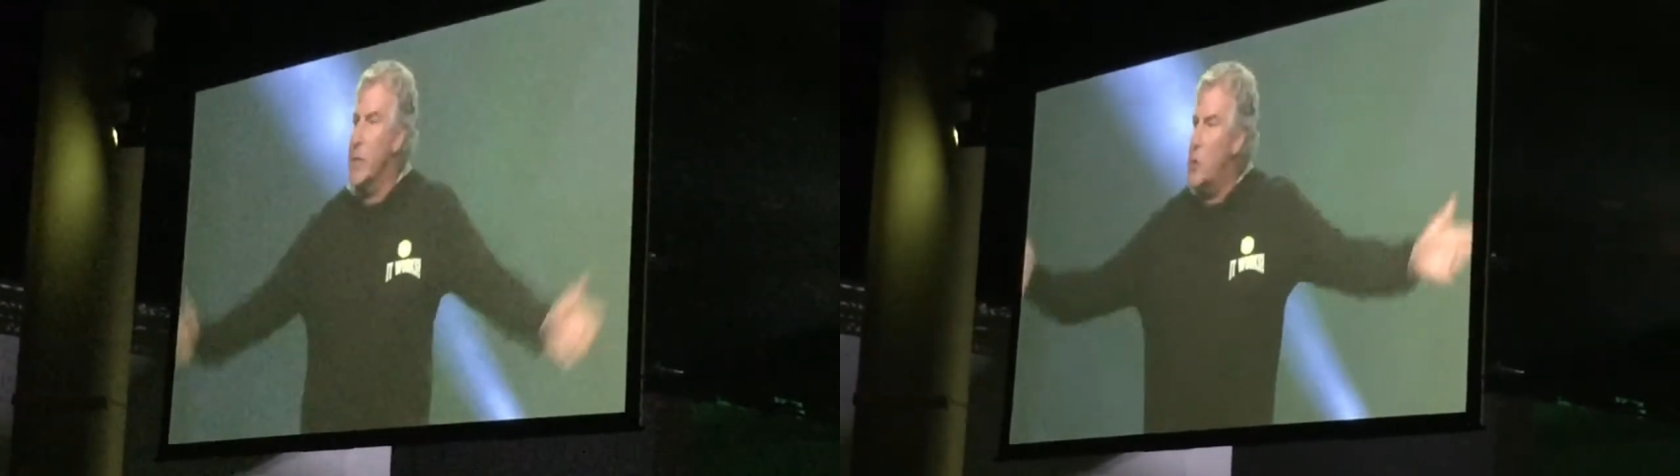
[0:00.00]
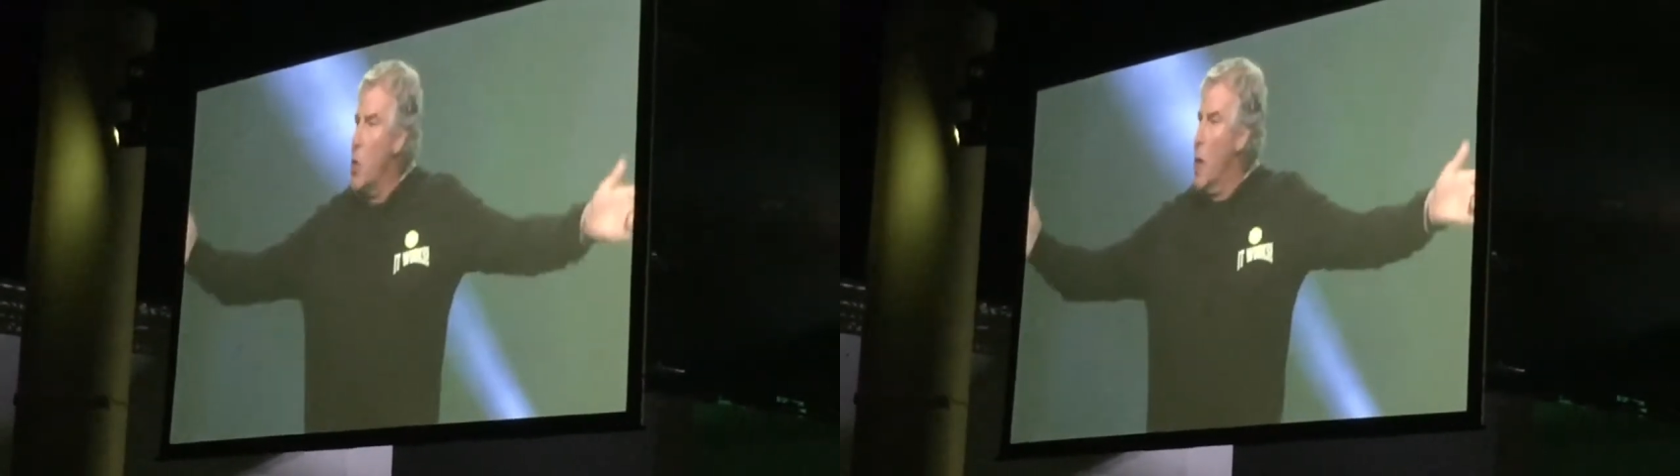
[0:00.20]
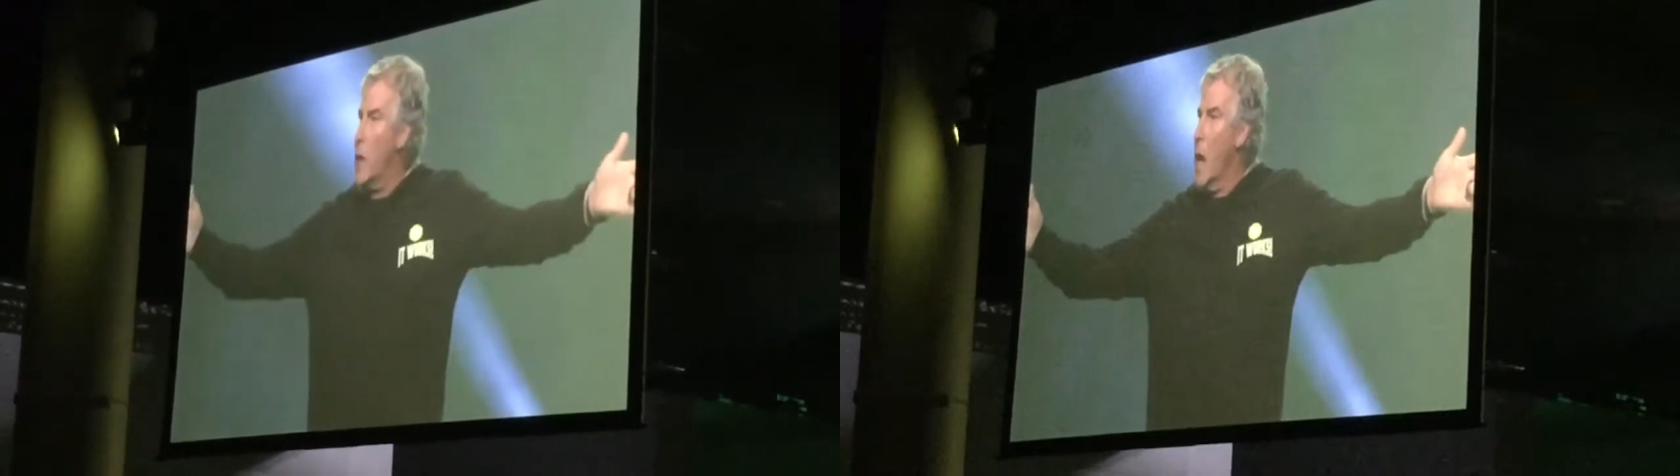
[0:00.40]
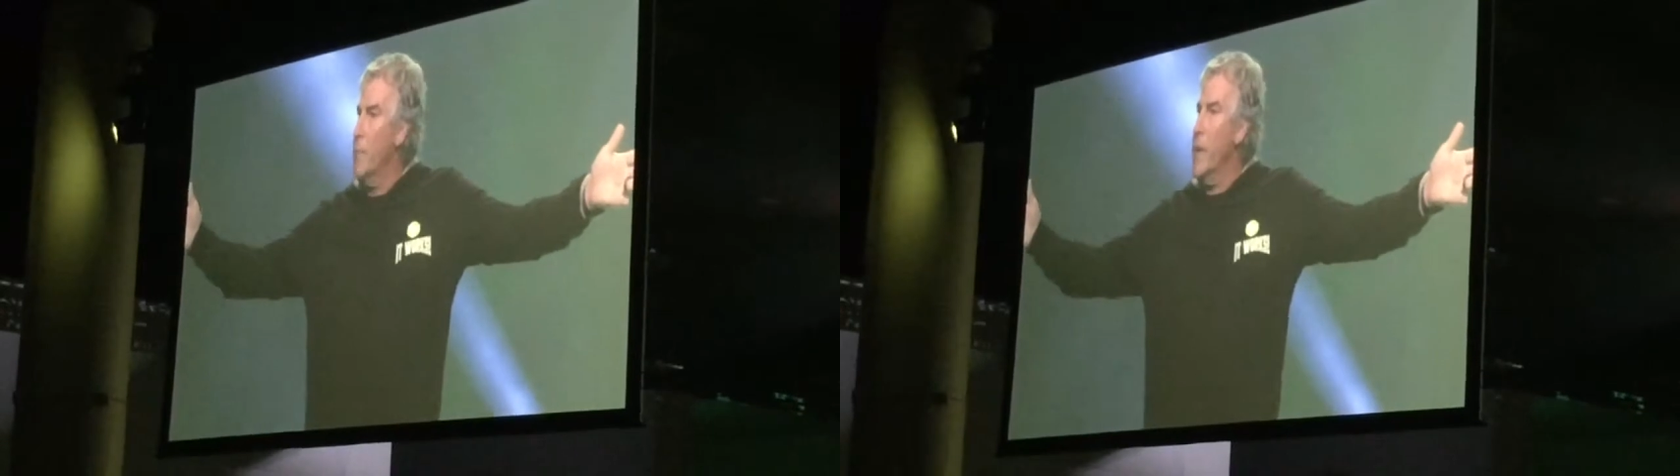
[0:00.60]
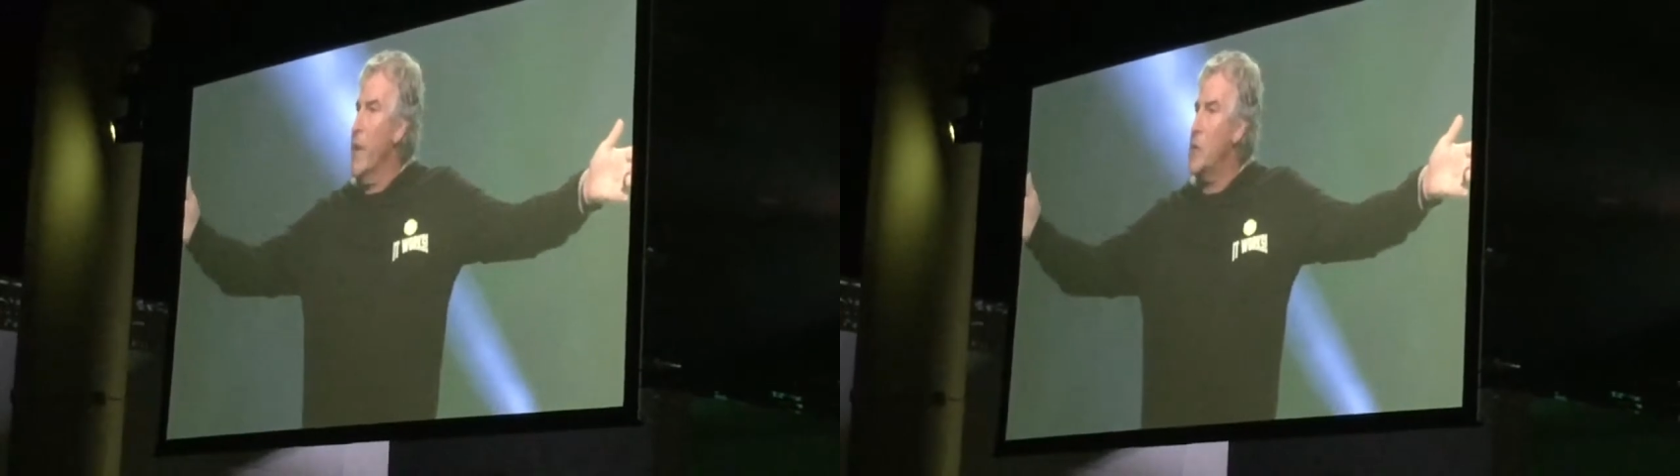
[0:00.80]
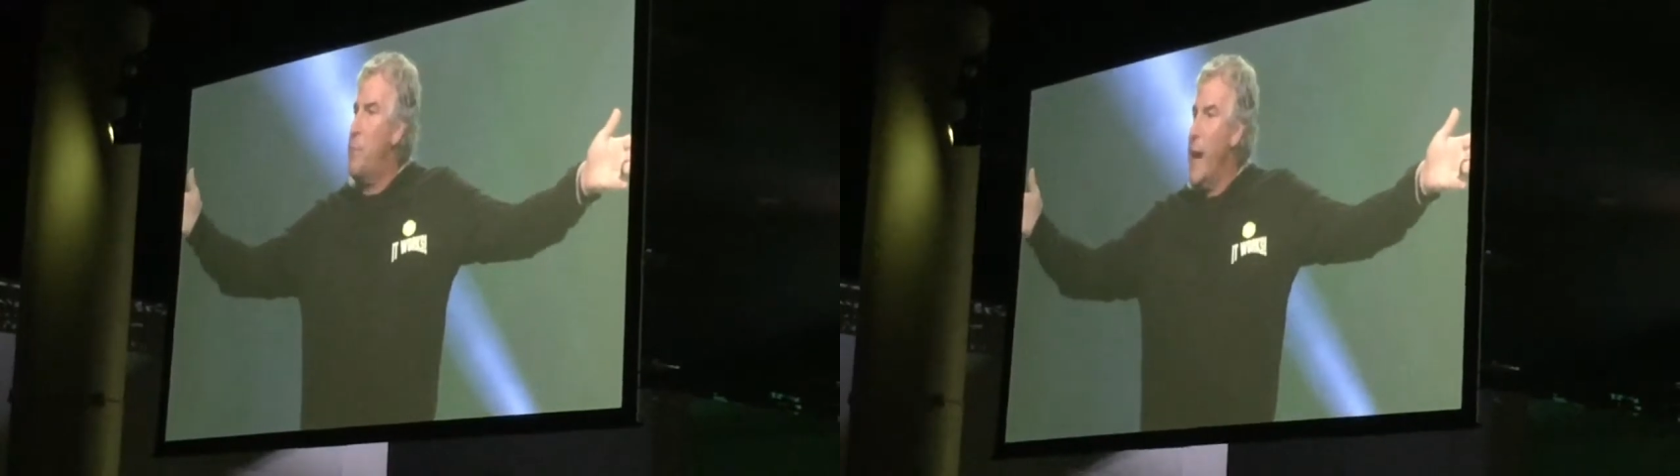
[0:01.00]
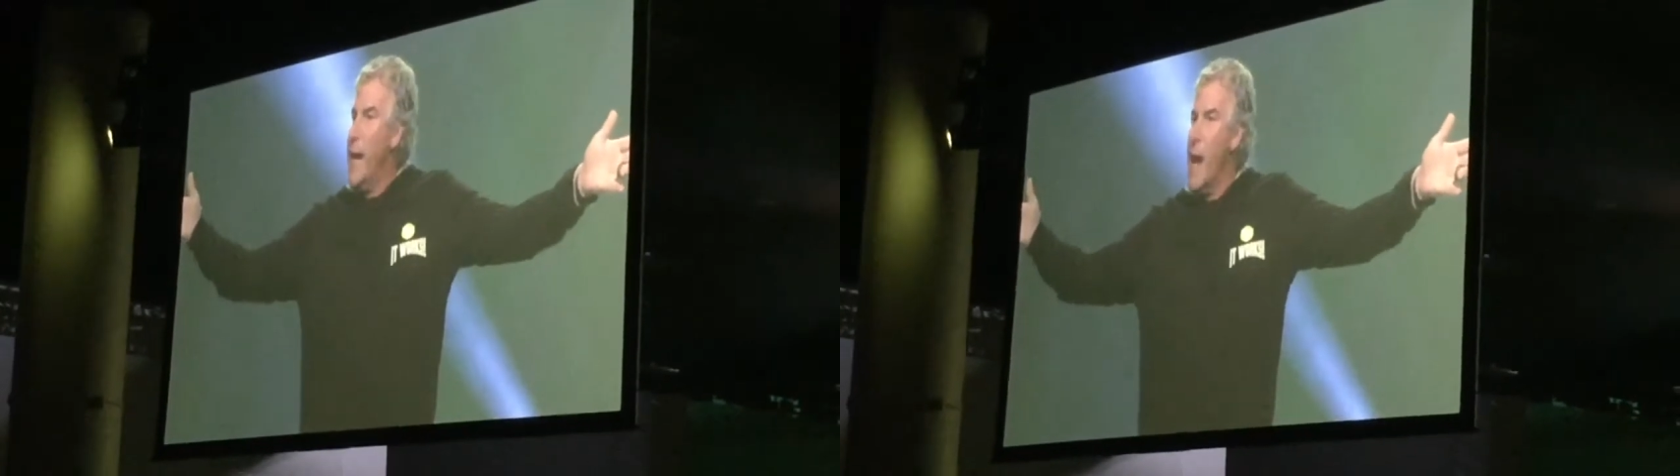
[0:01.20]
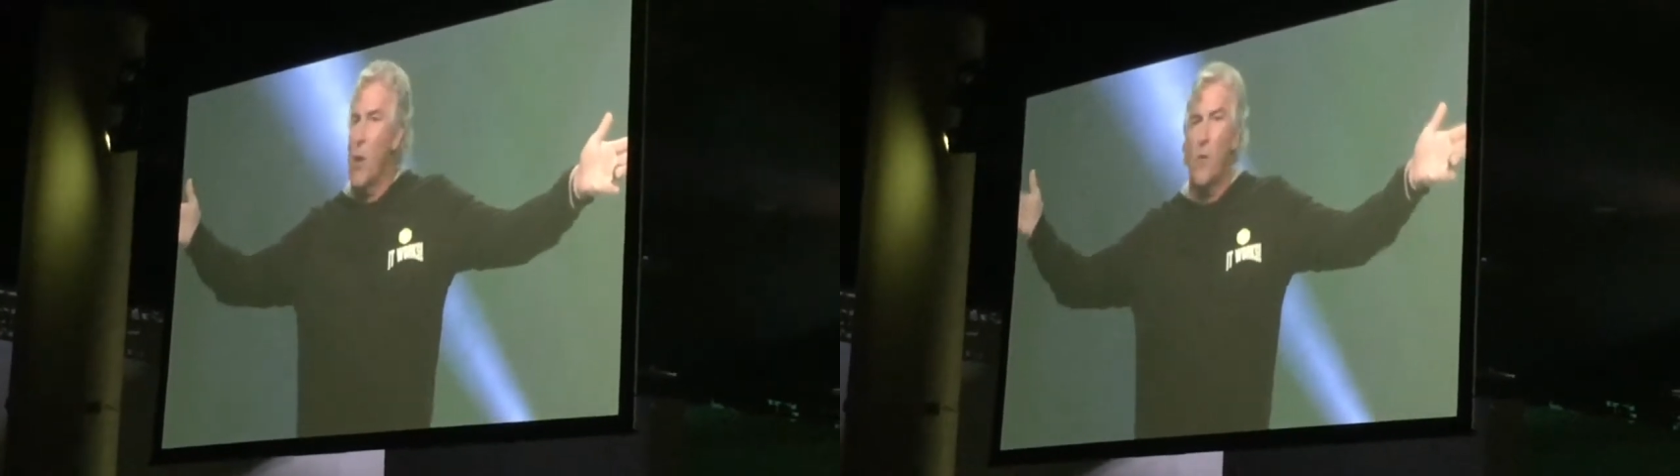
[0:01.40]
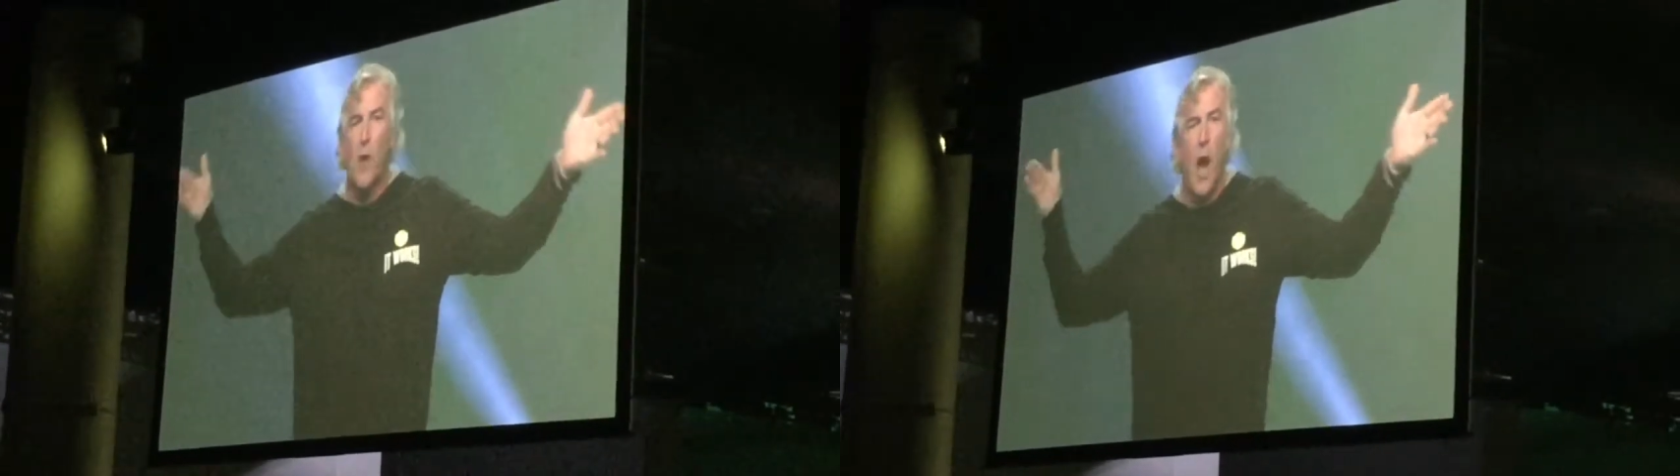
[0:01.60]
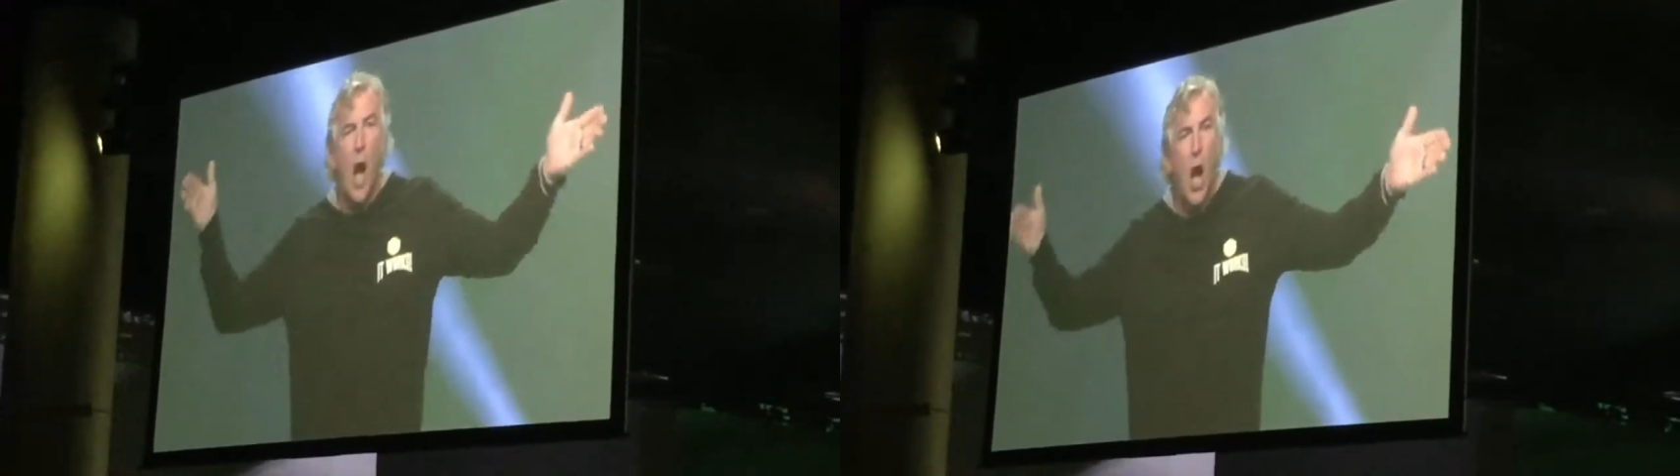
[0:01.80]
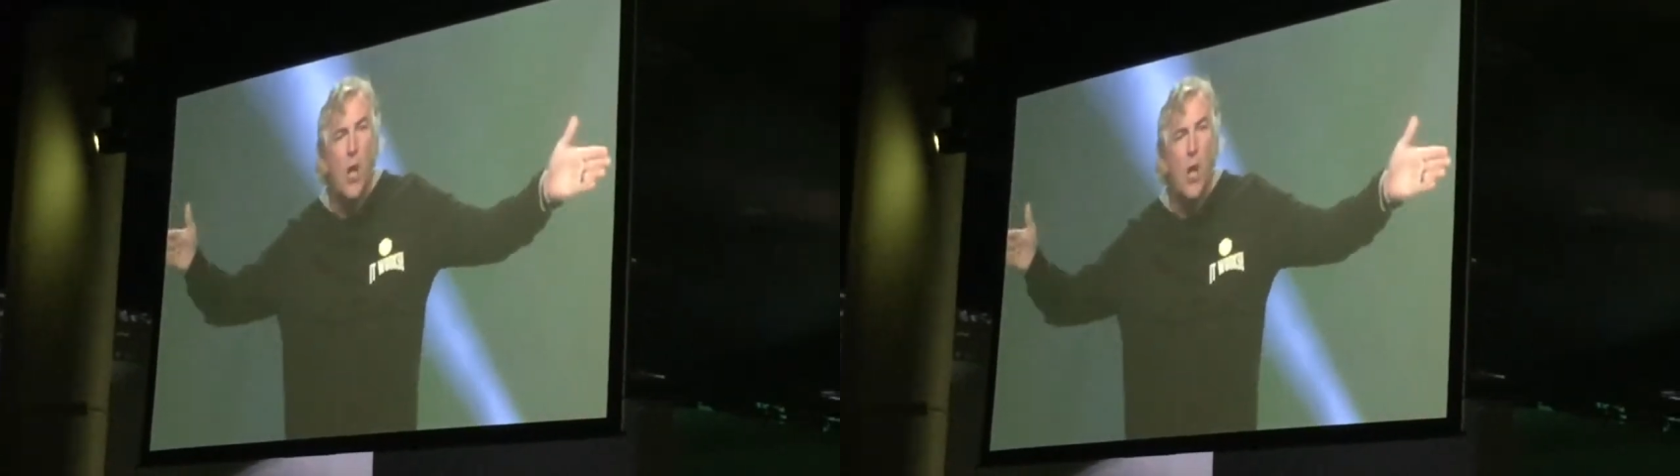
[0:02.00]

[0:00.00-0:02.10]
led us to a company that's paying out over